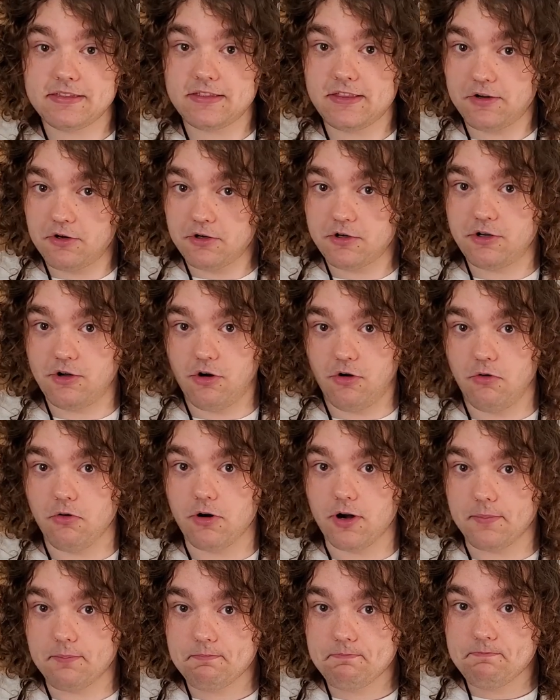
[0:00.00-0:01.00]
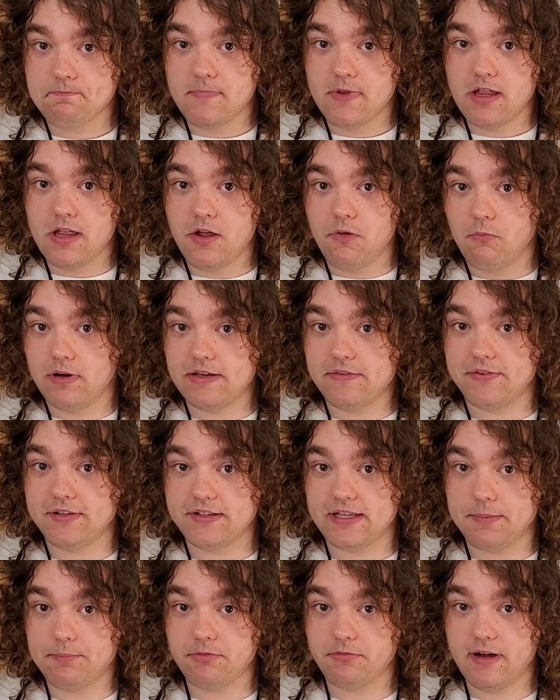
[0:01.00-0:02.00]
their core, what has
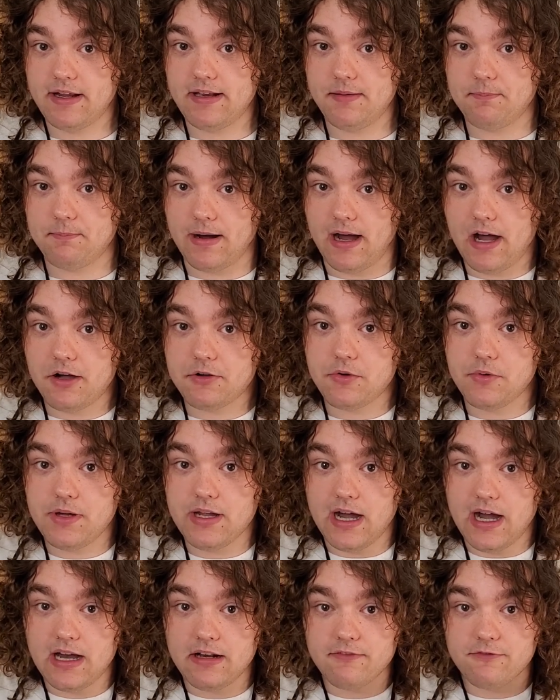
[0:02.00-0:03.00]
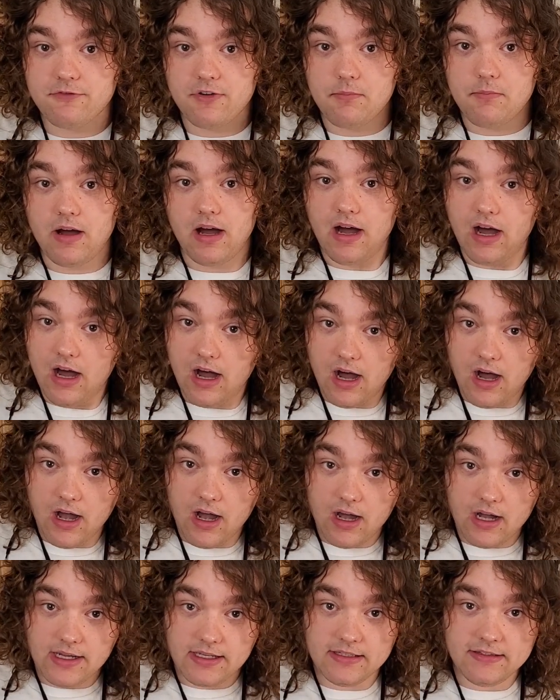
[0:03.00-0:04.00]
separated Bakugan from
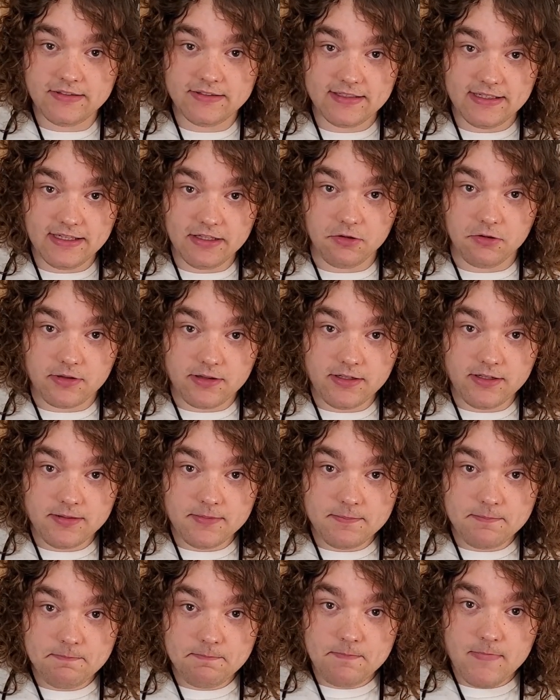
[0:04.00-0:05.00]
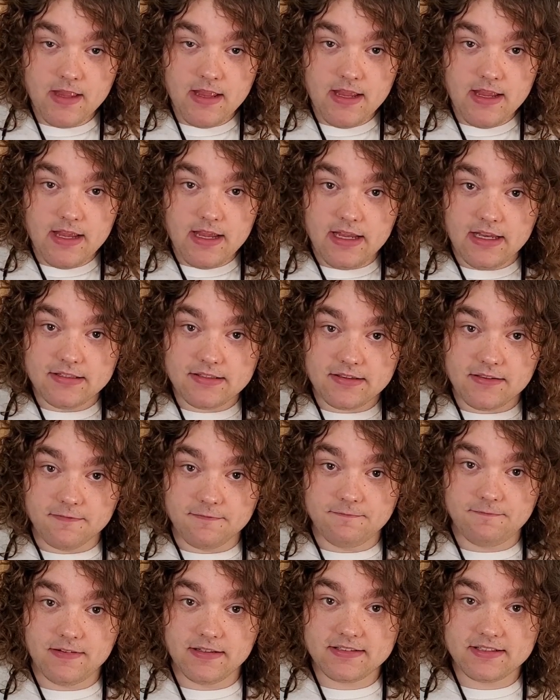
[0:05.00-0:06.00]
its ilk is the
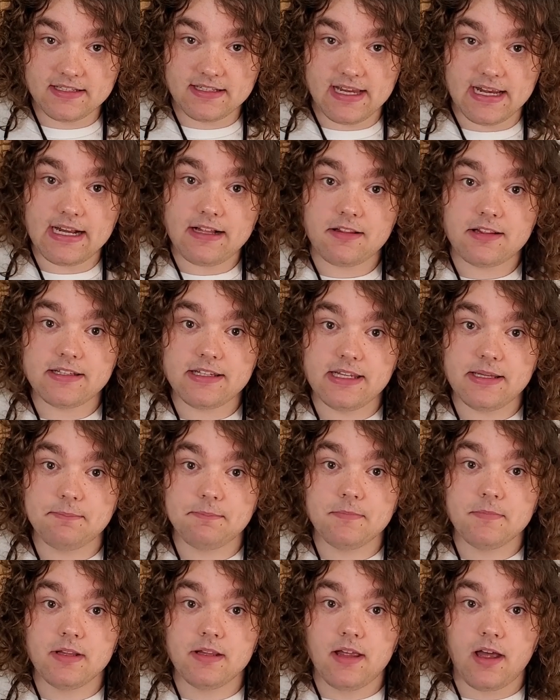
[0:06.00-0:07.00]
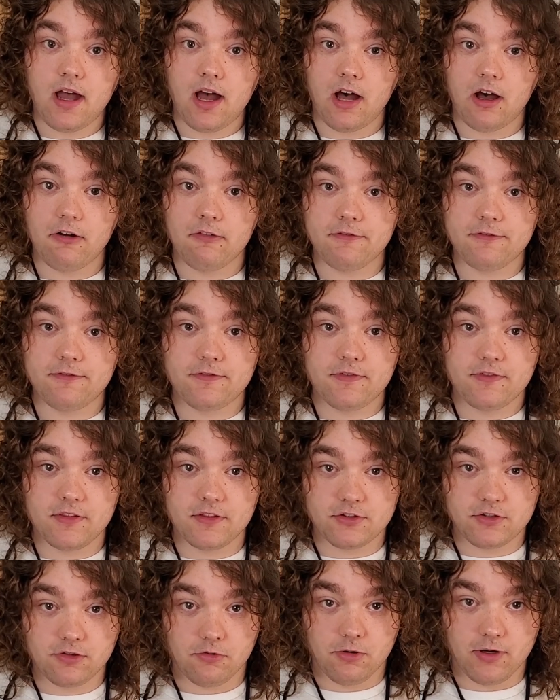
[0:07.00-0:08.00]
physicality of
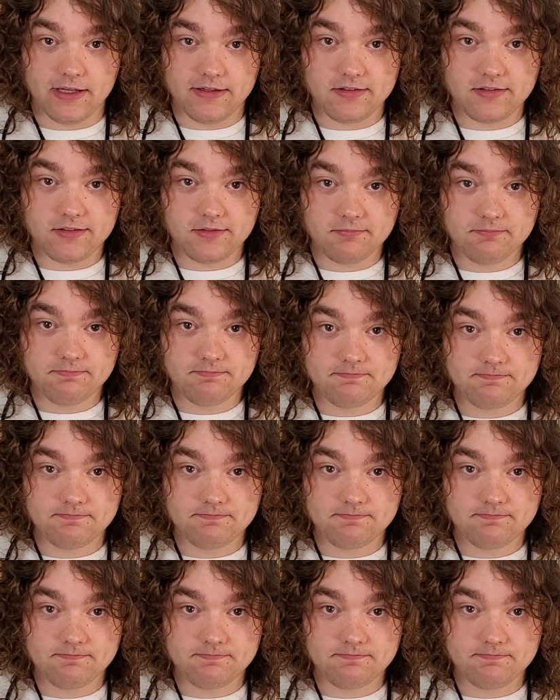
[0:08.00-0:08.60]
the toys.